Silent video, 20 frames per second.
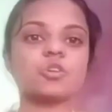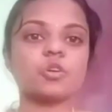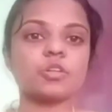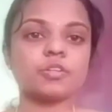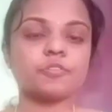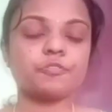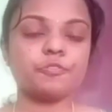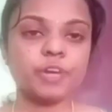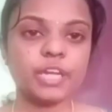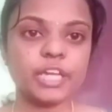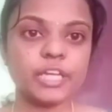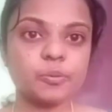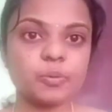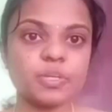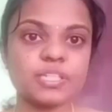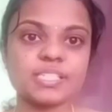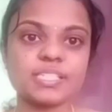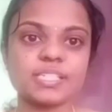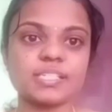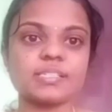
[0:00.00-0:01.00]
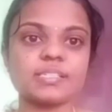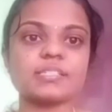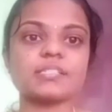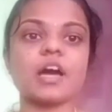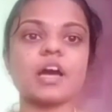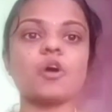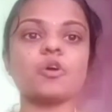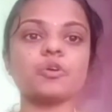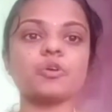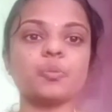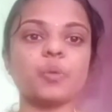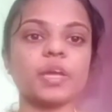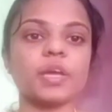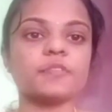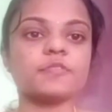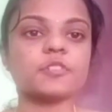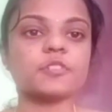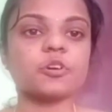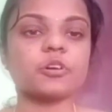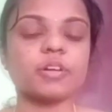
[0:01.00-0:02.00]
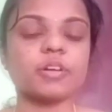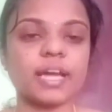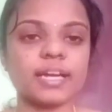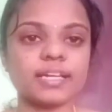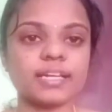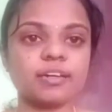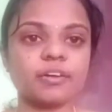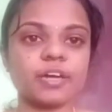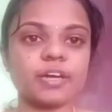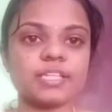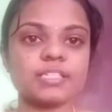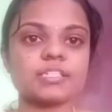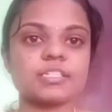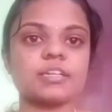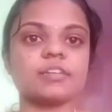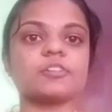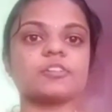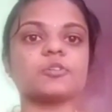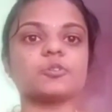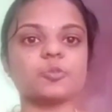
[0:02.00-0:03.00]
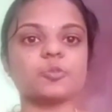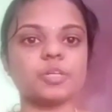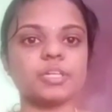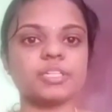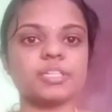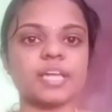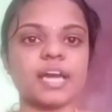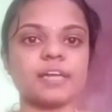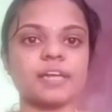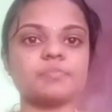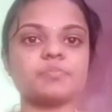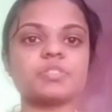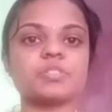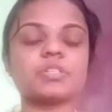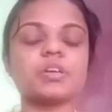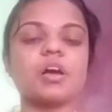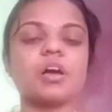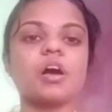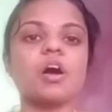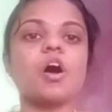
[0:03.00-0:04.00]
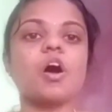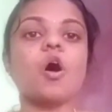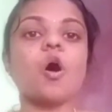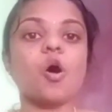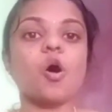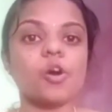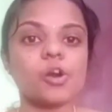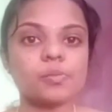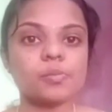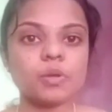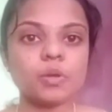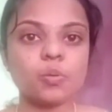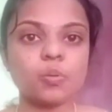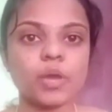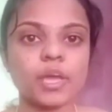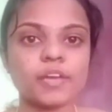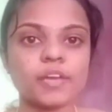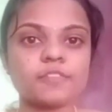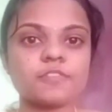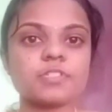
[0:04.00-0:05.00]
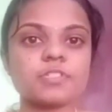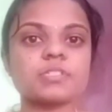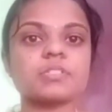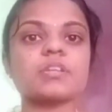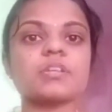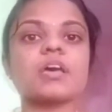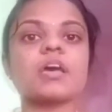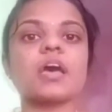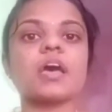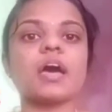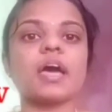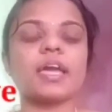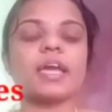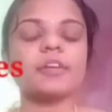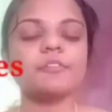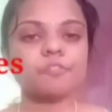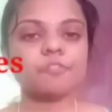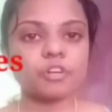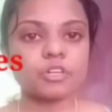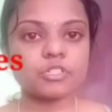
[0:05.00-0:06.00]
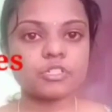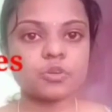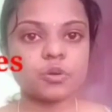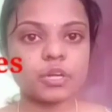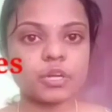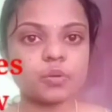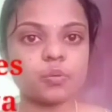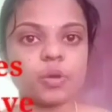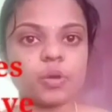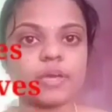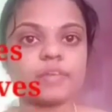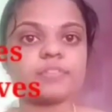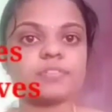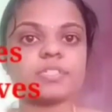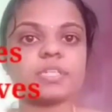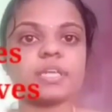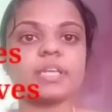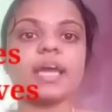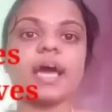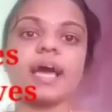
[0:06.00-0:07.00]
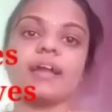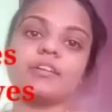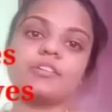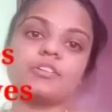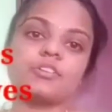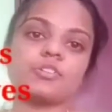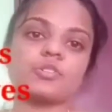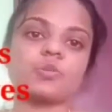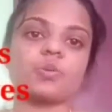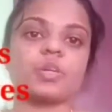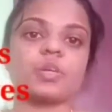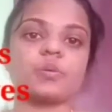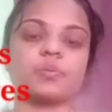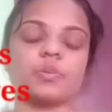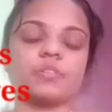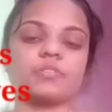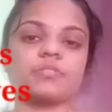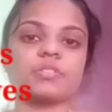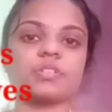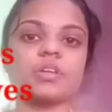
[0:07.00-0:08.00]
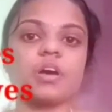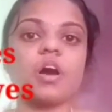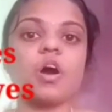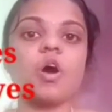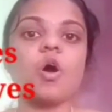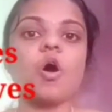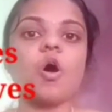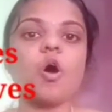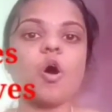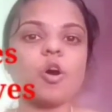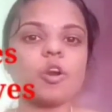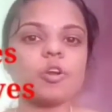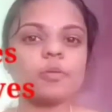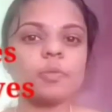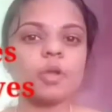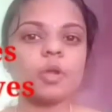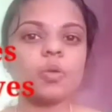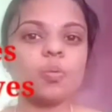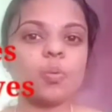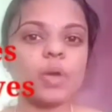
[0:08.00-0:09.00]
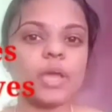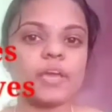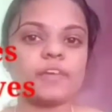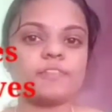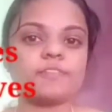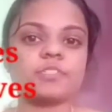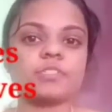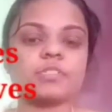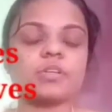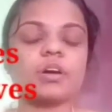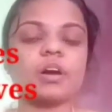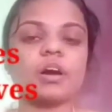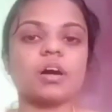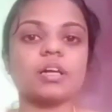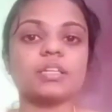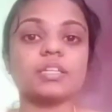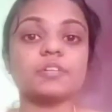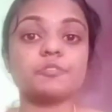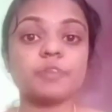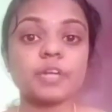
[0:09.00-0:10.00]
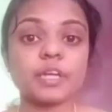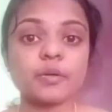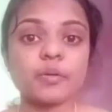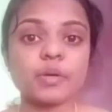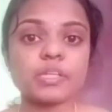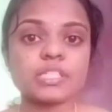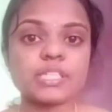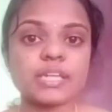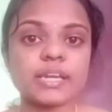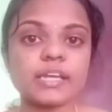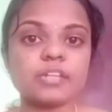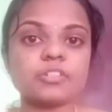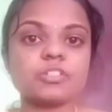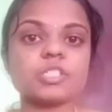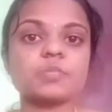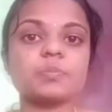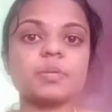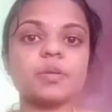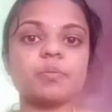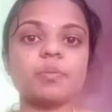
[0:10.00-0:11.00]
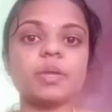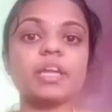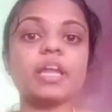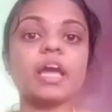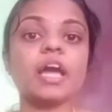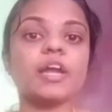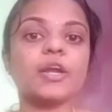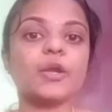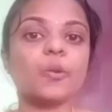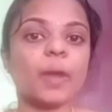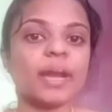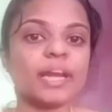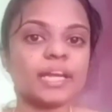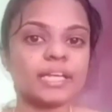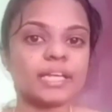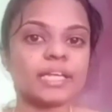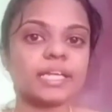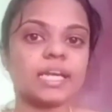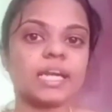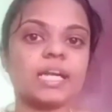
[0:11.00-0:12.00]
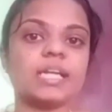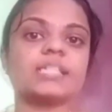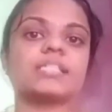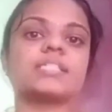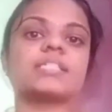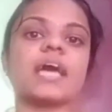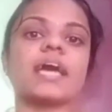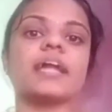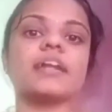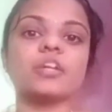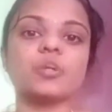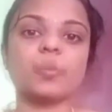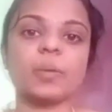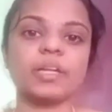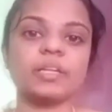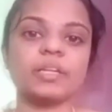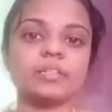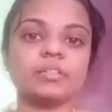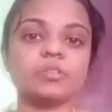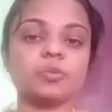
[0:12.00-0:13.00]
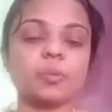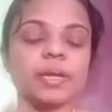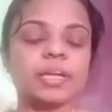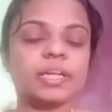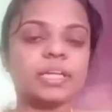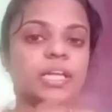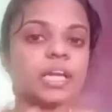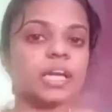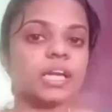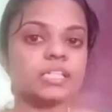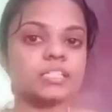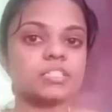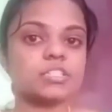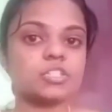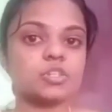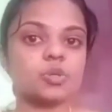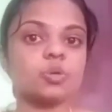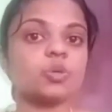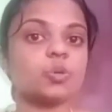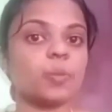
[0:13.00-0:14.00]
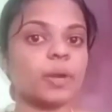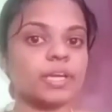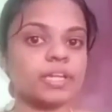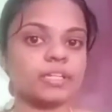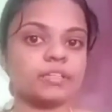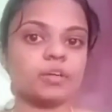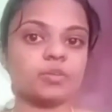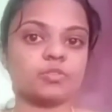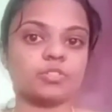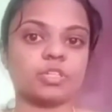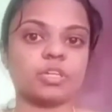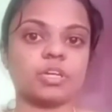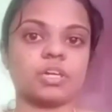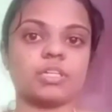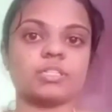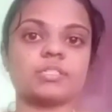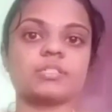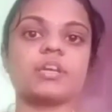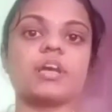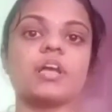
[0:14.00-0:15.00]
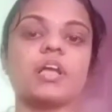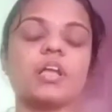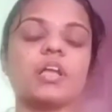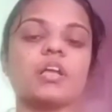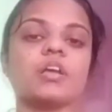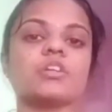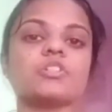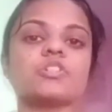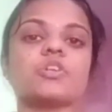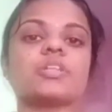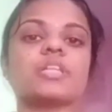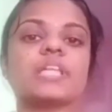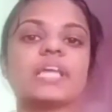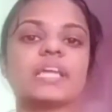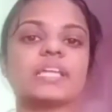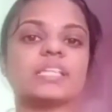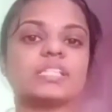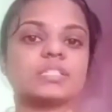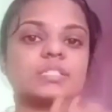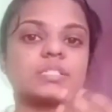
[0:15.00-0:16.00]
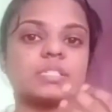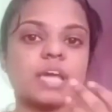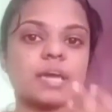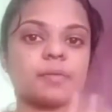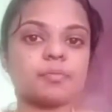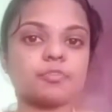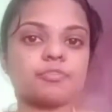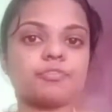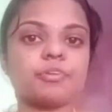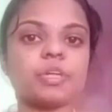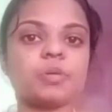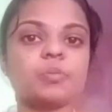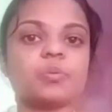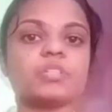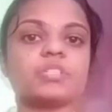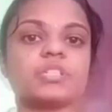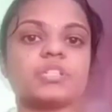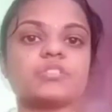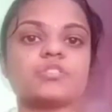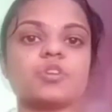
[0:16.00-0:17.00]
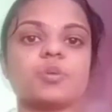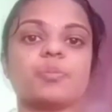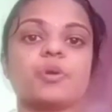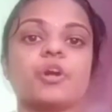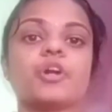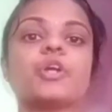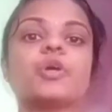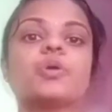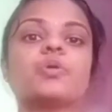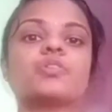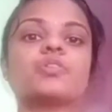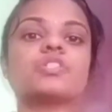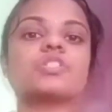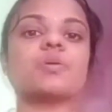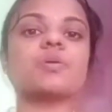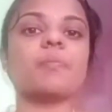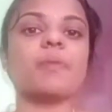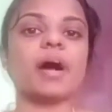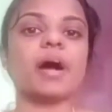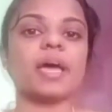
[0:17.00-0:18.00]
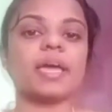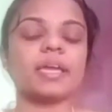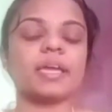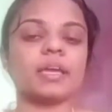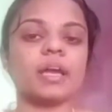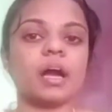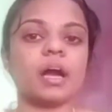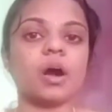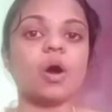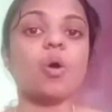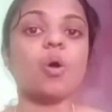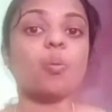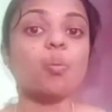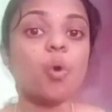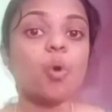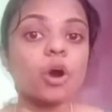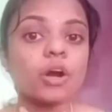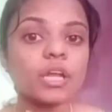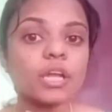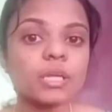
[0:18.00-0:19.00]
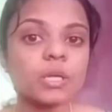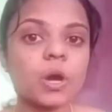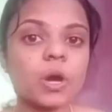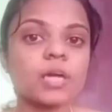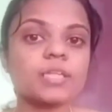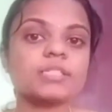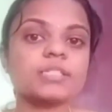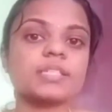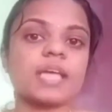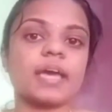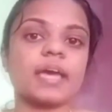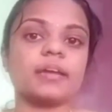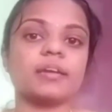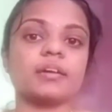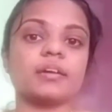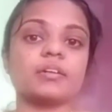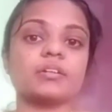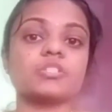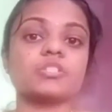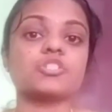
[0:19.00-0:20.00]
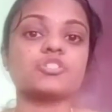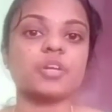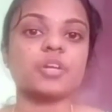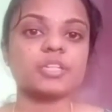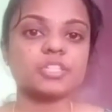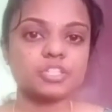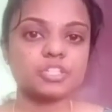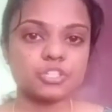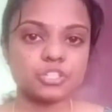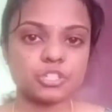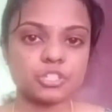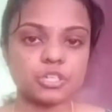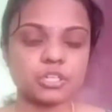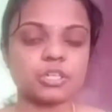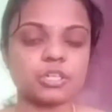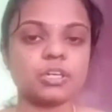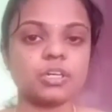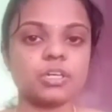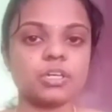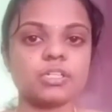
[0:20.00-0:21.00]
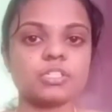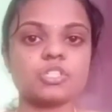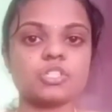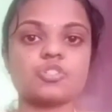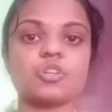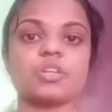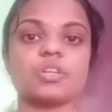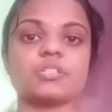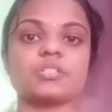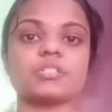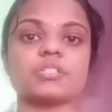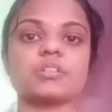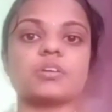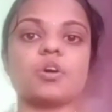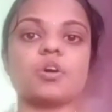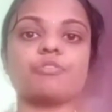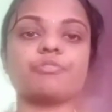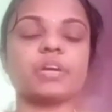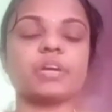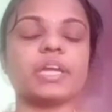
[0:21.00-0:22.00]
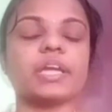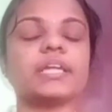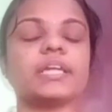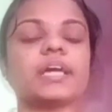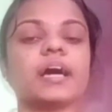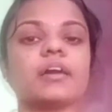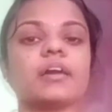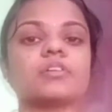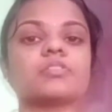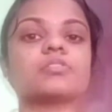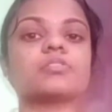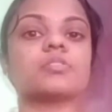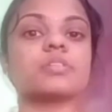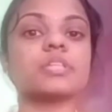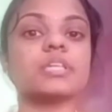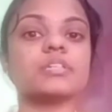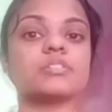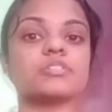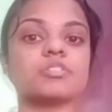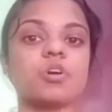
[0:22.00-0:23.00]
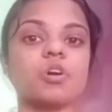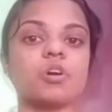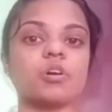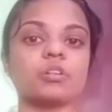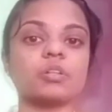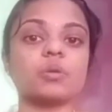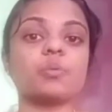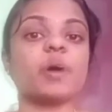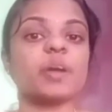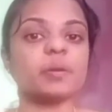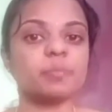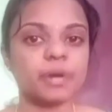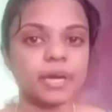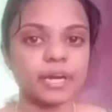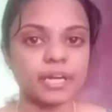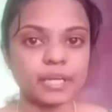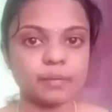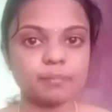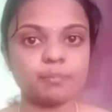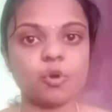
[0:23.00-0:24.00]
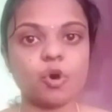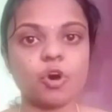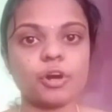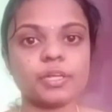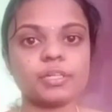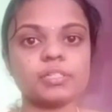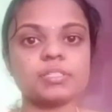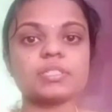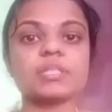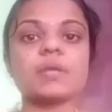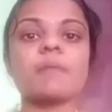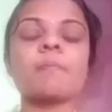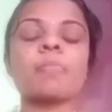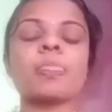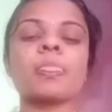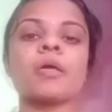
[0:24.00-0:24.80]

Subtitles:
So on the frequencies, sound waves are categorized into three types: audible waves, infrasonic waves and ultrasonic waves. Audible waves, the frequency ranges between 20 Hz and 20 Hz to 20,000 Hz. So these type of frequencies are produced by vocal cords and stretched strings of a guitar. So these are the vibrating bodies.